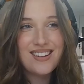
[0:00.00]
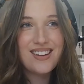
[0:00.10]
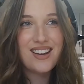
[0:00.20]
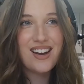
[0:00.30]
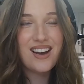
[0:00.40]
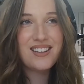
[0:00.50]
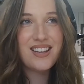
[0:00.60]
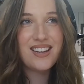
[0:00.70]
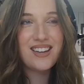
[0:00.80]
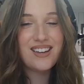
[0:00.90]
Where? I
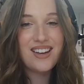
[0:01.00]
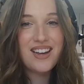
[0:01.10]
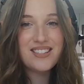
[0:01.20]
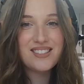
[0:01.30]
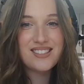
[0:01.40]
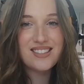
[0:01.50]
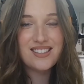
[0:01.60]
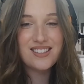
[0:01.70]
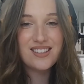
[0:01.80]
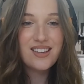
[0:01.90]
like. Thinking? I guess.
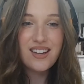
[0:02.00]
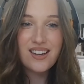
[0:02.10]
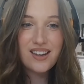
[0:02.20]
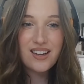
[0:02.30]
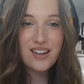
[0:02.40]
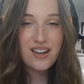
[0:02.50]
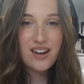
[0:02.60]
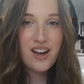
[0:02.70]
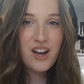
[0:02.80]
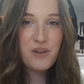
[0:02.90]

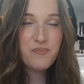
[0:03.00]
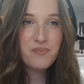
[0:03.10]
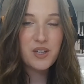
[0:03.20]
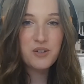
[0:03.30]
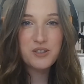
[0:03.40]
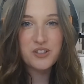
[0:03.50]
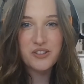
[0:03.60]
Um, Costa